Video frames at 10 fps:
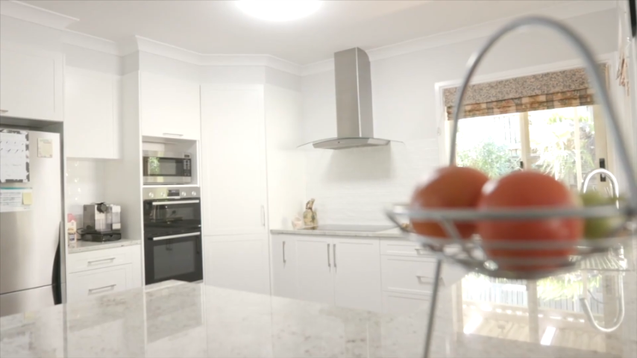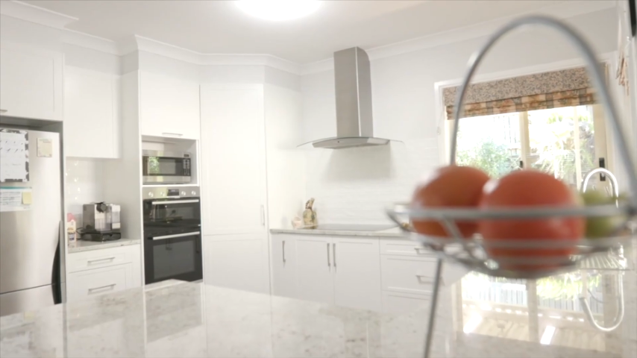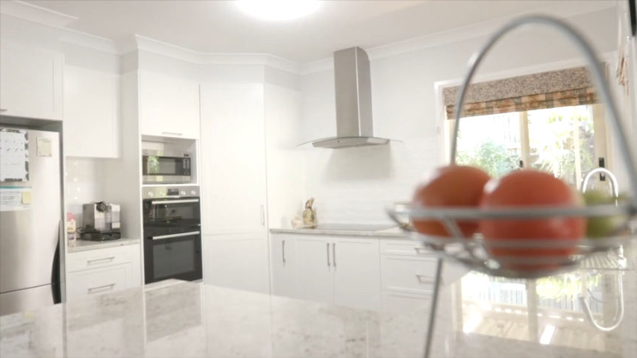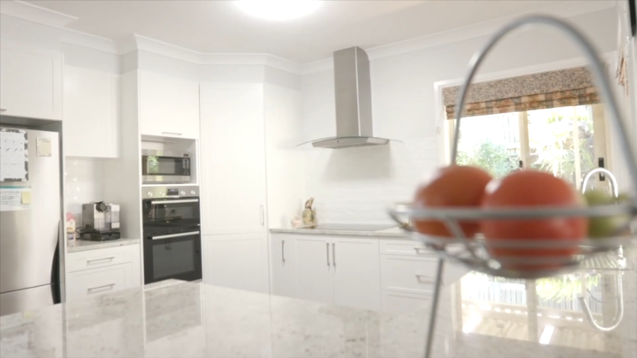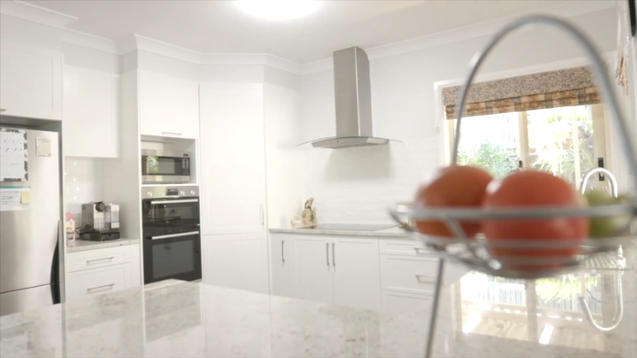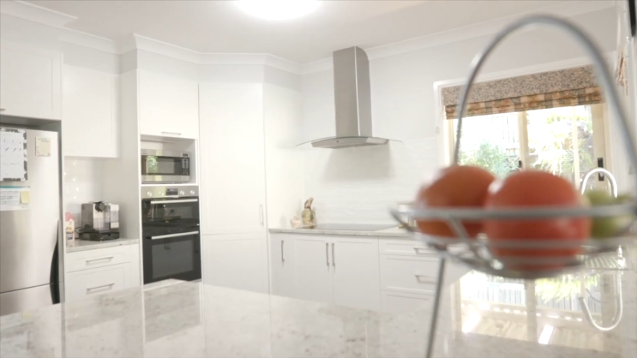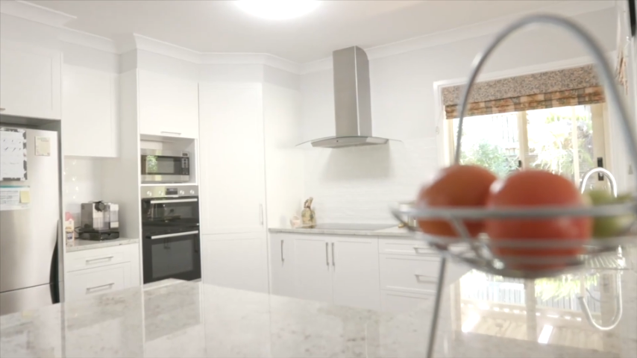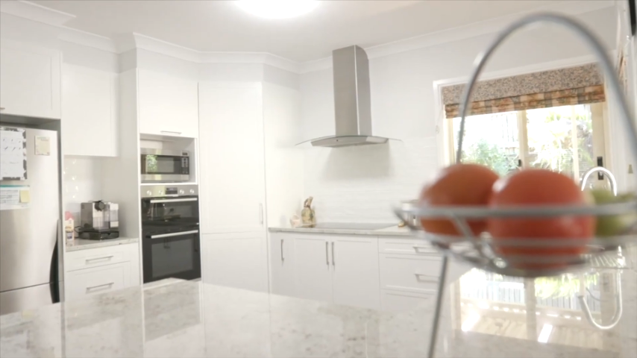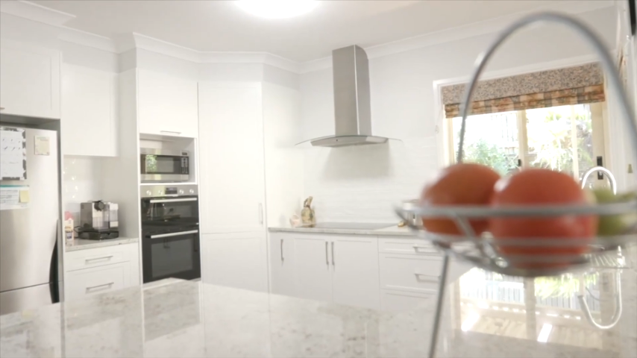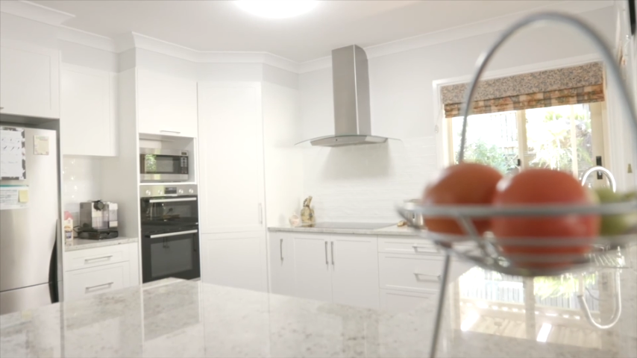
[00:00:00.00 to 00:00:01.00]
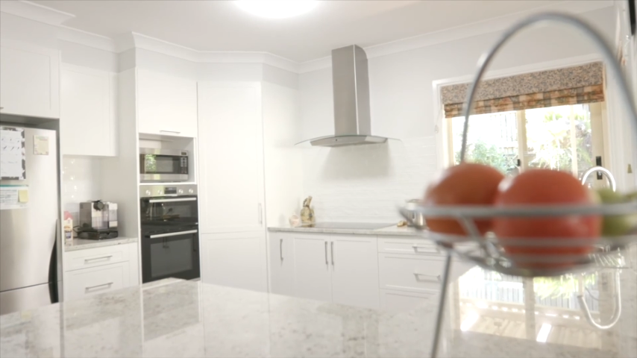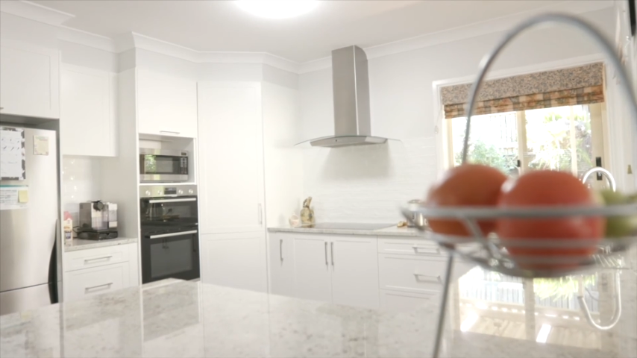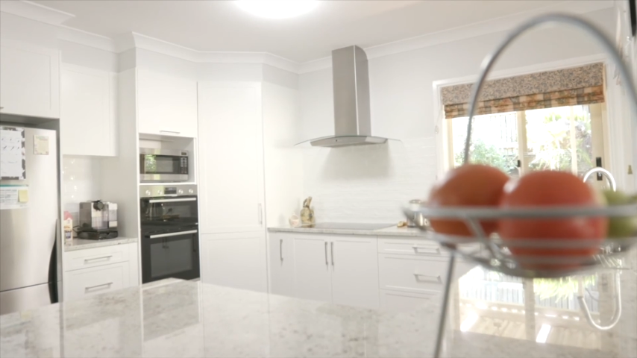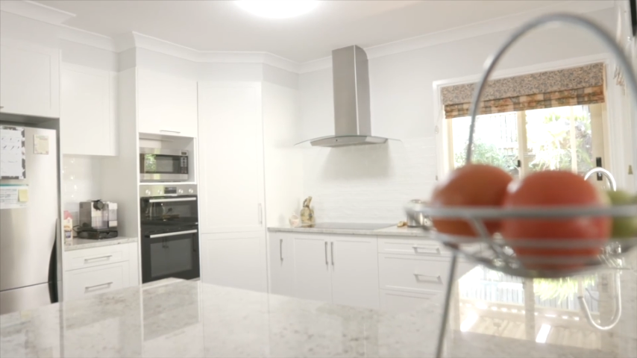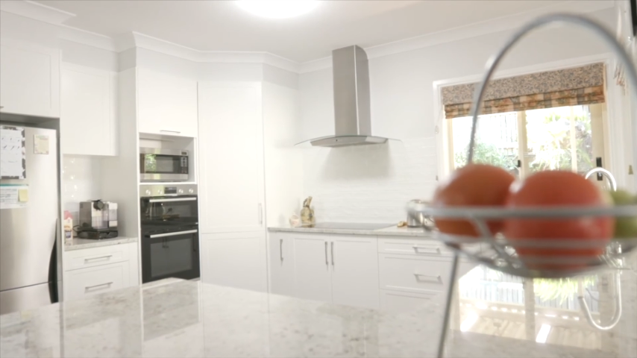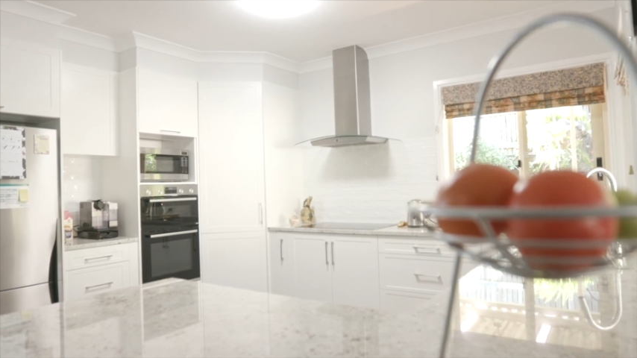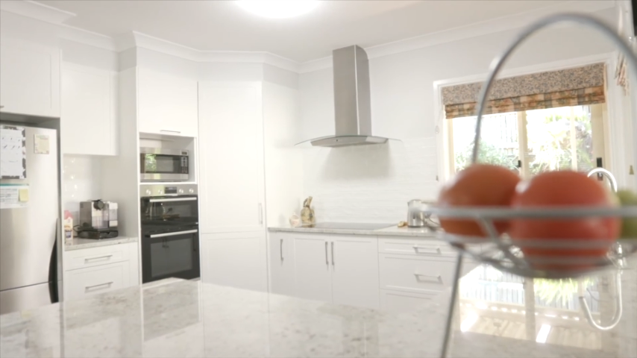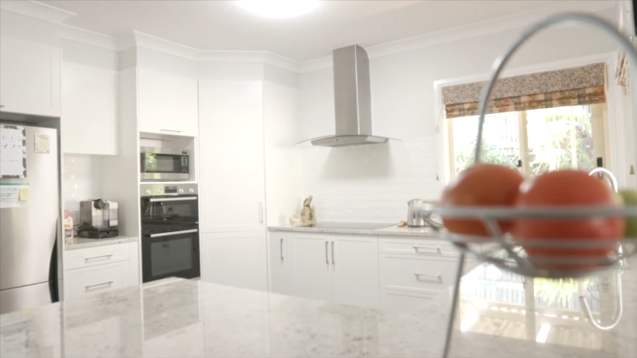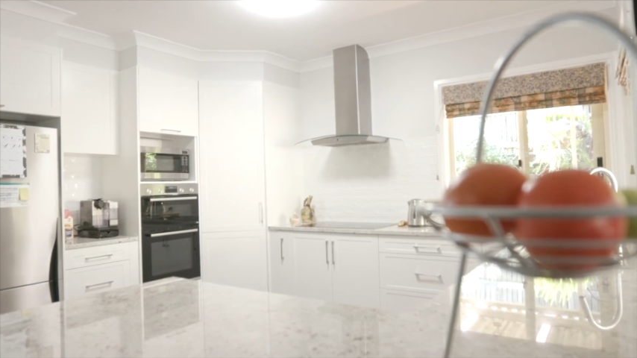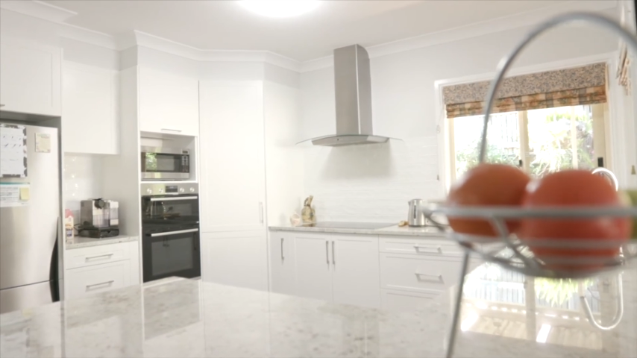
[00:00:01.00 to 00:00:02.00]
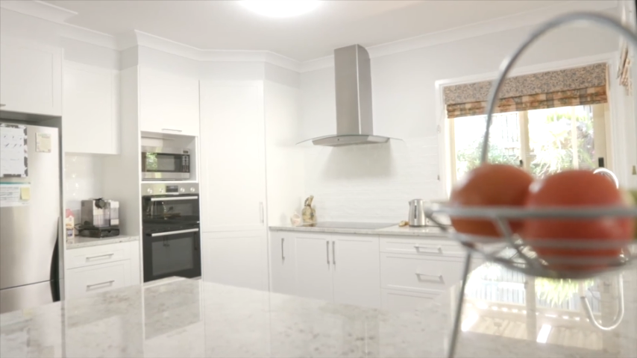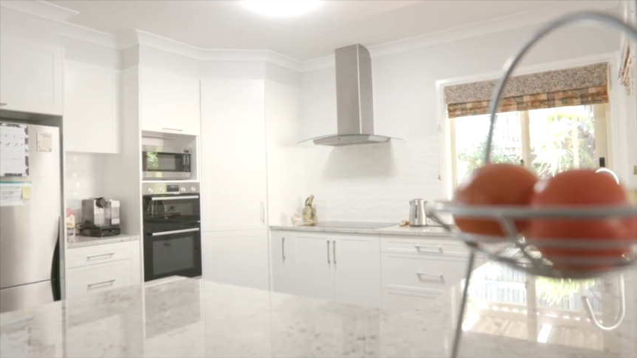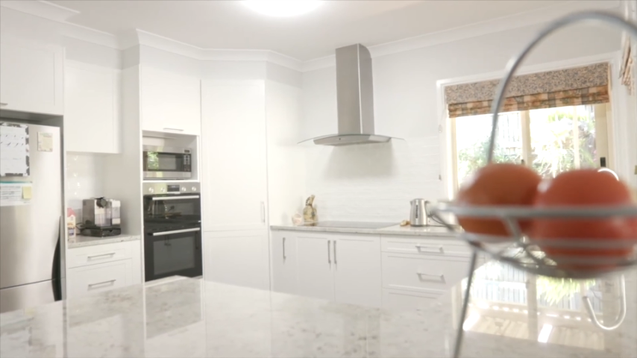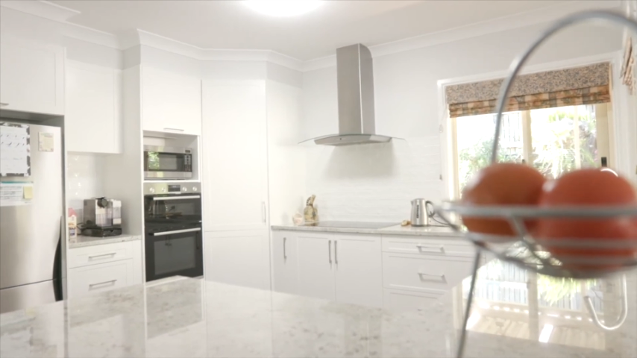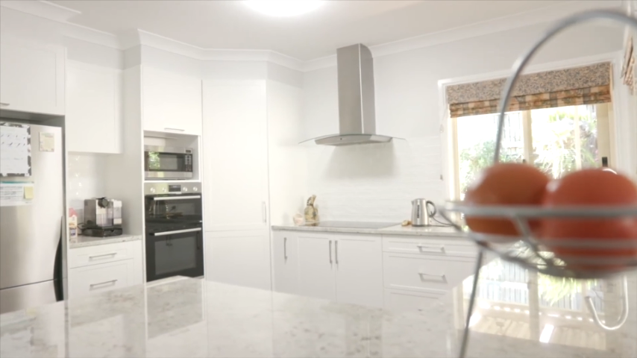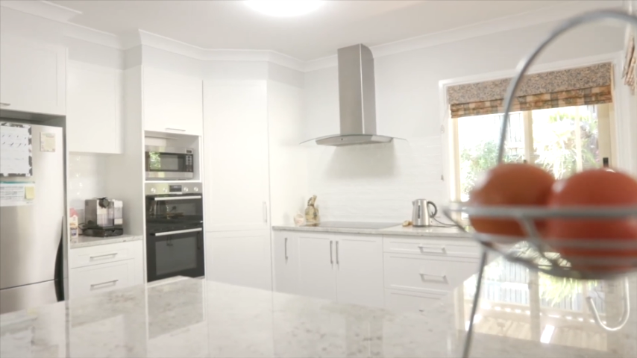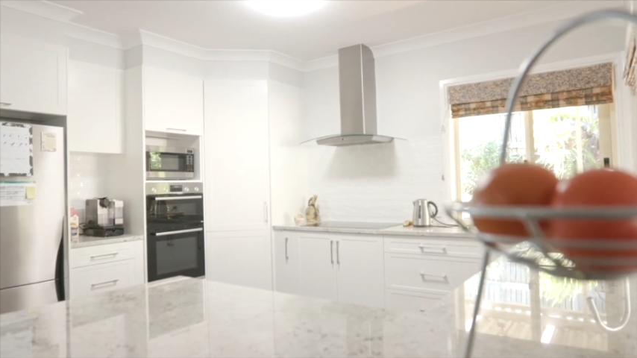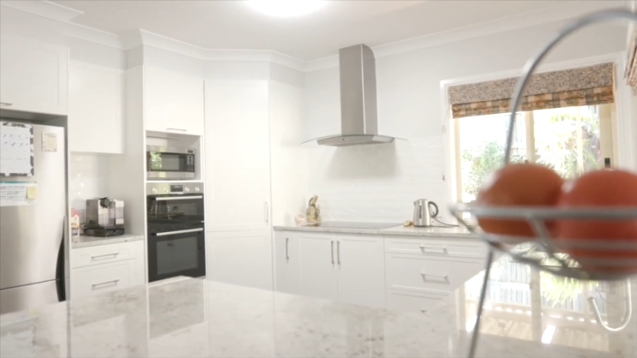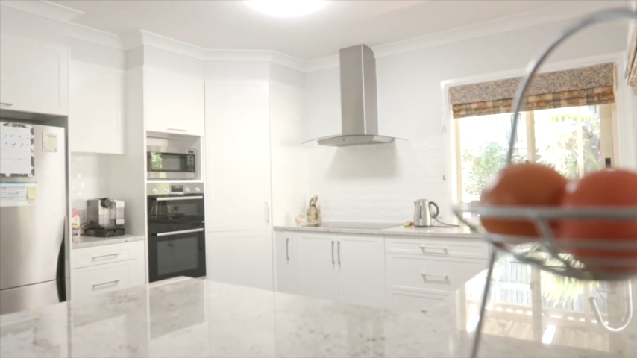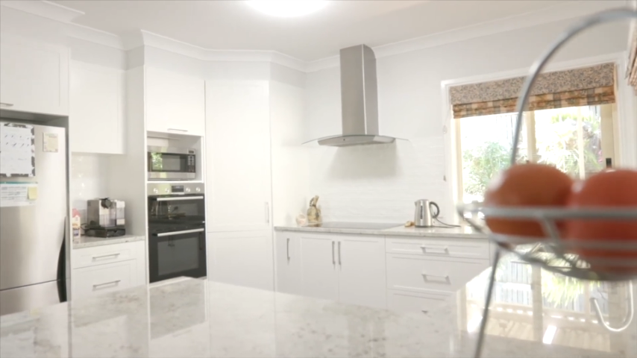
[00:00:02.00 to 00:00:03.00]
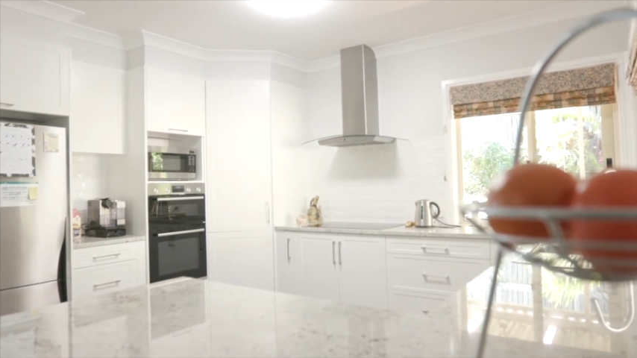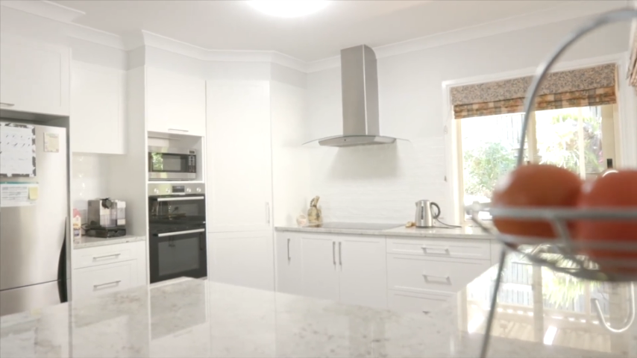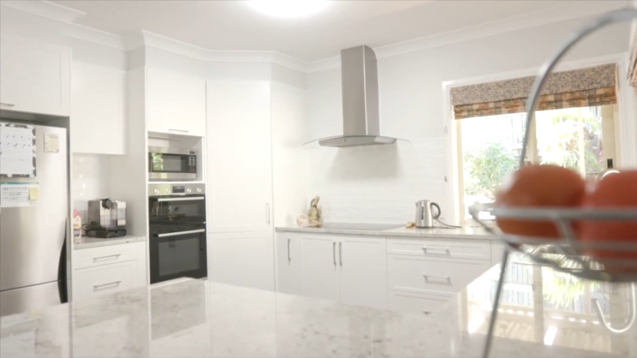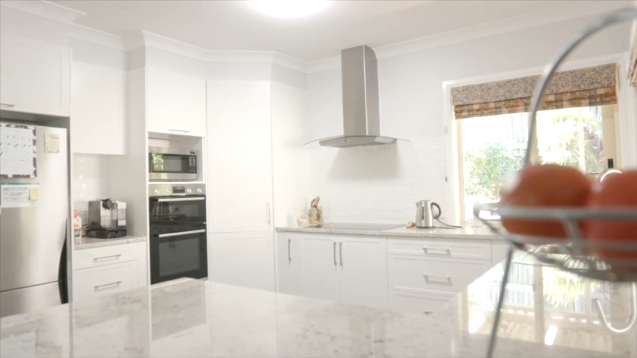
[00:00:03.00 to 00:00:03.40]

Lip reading: (no speaker visible)